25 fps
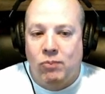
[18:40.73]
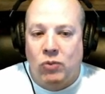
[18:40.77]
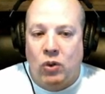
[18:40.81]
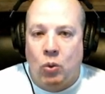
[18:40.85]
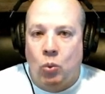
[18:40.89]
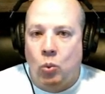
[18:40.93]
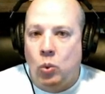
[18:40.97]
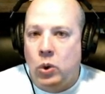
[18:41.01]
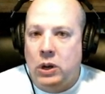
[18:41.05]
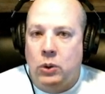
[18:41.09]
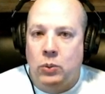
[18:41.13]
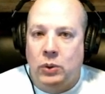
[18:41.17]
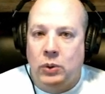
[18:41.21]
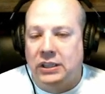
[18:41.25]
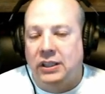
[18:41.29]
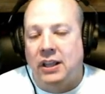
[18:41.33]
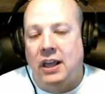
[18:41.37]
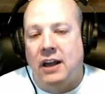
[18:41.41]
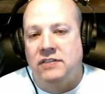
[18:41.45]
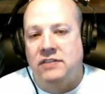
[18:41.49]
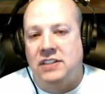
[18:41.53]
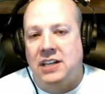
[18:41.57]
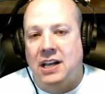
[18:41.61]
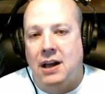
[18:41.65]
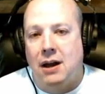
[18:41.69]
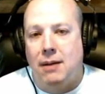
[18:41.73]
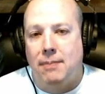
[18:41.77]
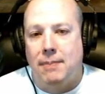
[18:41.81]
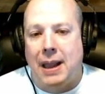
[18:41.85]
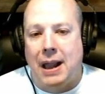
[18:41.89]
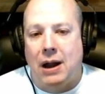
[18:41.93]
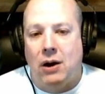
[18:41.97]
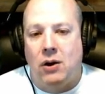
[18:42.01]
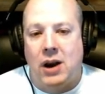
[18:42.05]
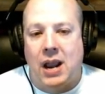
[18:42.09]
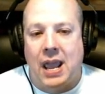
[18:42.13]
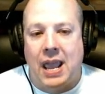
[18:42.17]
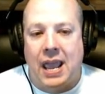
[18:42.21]
We would love to come
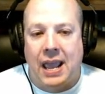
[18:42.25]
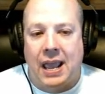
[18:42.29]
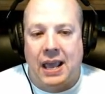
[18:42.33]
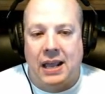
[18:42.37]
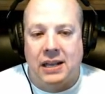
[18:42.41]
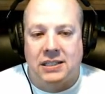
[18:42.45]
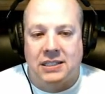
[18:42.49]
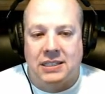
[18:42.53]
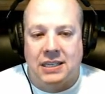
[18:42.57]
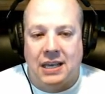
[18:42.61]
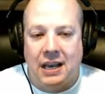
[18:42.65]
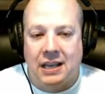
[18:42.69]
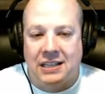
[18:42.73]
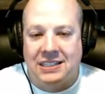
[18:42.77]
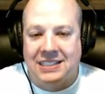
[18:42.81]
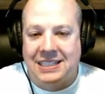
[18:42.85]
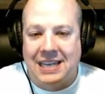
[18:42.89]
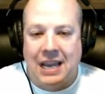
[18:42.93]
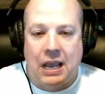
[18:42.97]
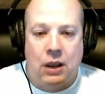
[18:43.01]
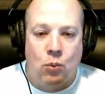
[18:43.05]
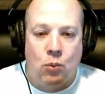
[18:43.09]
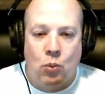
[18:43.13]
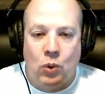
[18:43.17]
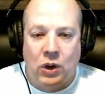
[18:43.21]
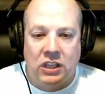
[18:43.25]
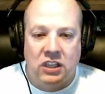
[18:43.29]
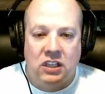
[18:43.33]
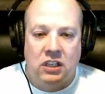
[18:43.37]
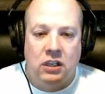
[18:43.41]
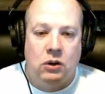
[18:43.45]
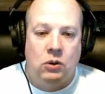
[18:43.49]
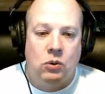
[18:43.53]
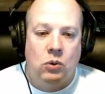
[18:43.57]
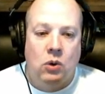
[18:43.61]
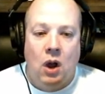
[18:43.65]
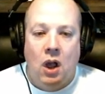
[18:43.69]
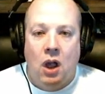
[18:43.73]
out and stay with
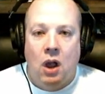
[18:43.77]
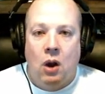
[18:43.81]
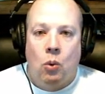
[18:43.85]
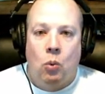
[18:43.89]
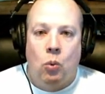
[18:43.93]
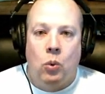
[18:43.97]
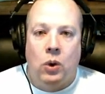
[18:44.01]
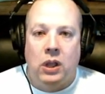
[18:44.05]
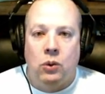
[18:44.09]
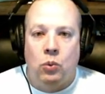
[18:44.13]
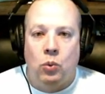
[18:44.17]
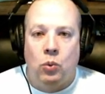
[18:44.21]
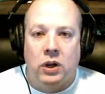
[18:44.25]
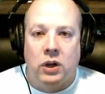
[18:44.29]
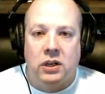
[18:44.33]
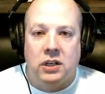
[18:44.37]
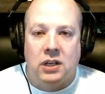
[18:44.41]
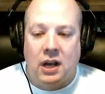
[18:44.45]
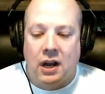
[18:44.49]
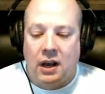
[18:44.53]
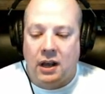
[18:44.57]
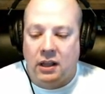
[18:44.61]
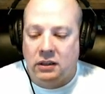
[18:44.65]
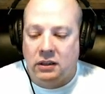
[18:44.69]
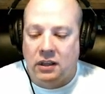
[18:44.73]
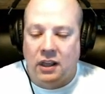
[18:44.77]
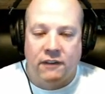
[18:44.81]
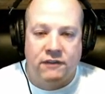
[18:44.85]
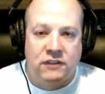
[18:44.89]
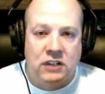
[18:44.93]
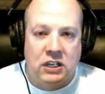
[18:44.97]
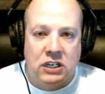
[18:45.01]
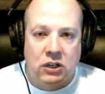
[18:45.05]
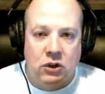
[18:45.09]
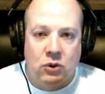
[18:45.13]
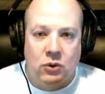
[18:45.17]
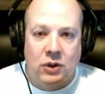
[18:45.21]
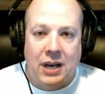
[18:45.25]
you. We would love
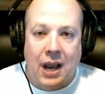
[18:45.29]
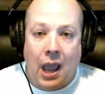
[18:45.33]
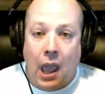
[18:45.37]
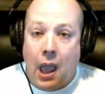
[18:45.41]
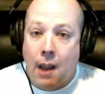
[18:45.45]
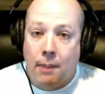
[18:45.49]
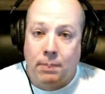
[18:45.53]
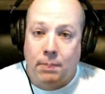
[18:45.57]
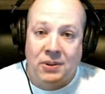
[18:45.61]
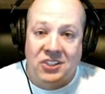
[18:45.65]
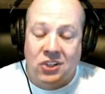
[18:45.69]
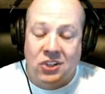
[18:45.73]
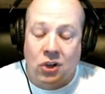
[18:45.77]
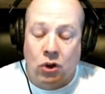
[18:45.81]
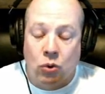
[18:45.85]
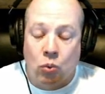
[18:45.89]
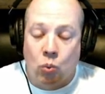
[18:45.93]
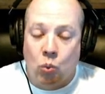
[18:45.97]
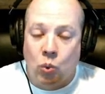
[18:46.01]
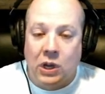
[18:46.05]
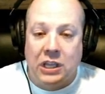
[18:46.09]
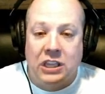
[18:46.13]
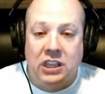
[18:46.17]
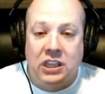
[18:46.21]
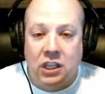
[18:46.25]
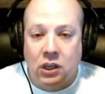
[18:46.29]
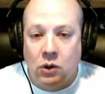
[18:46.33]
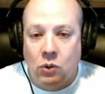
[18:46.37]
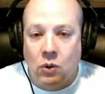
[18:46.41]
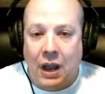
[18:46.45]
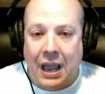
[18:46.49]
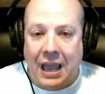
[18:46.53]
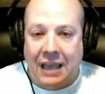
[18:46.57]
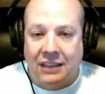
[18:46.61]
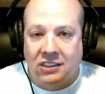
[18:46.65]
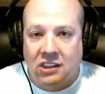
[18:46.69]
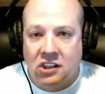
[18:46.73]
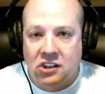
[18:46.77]
to do an episode with you
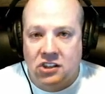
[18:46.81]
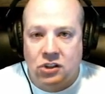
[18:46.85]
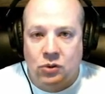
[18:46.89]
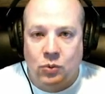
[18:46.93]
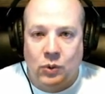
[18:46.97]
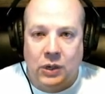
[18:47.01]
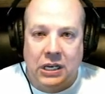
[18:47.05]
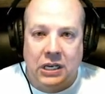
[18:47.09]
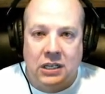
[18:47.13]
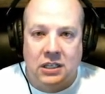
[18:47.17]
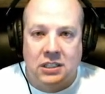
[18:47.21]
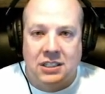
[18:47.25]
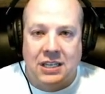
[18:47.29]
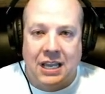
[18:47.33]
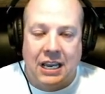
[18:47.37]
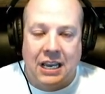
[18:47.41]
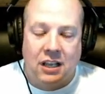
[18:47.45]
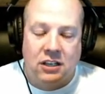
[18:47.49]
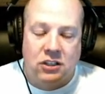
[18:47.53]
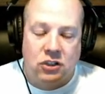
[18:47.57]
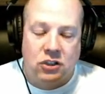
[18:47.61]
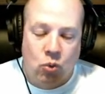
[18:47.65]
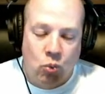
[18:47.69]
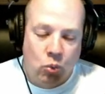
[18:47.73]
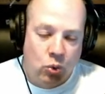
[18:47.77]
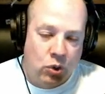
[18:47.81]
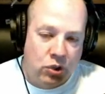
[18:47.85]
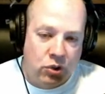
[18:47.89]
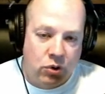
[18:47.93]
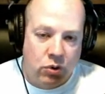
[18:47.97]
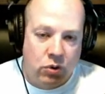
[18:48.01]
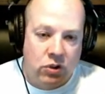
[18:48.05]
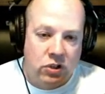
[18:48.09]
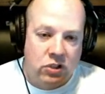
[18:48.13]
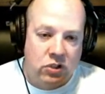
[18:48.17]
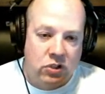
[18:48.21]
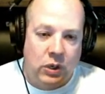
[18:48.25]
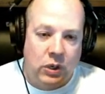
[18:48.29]
at the suite, take a tour
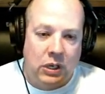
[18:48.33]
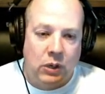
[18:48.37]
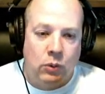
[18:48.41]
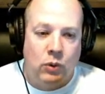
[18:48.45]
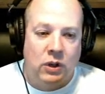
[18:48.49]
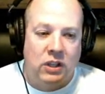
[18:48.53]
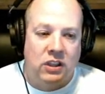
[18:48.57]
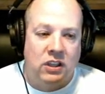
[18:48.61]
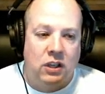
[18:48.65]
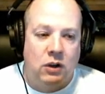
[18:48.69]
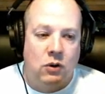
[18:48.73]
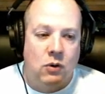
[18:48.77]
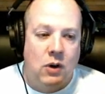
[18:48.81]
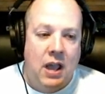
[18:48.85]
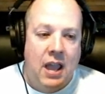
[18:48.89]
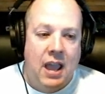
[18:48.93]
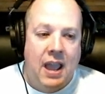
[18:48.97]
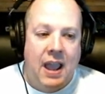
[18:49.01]
through the suite with you.